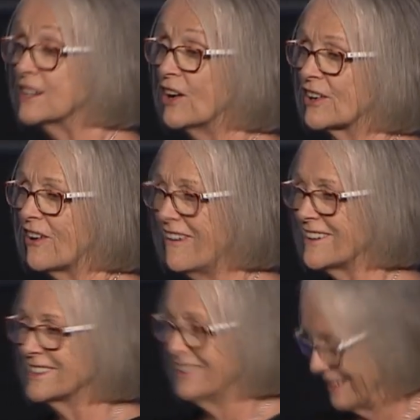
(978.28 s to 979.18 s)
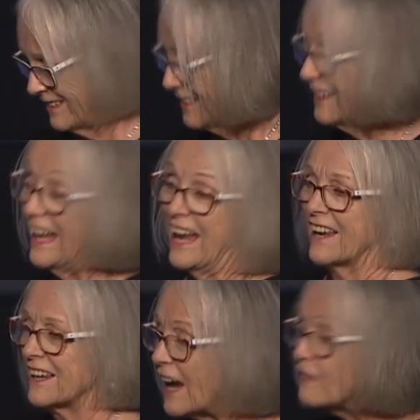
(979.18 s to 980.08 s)
on God,
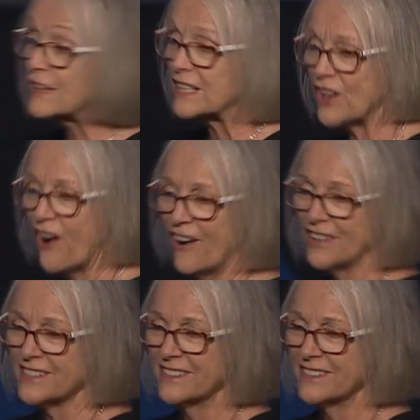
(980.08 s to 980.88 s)
loving God,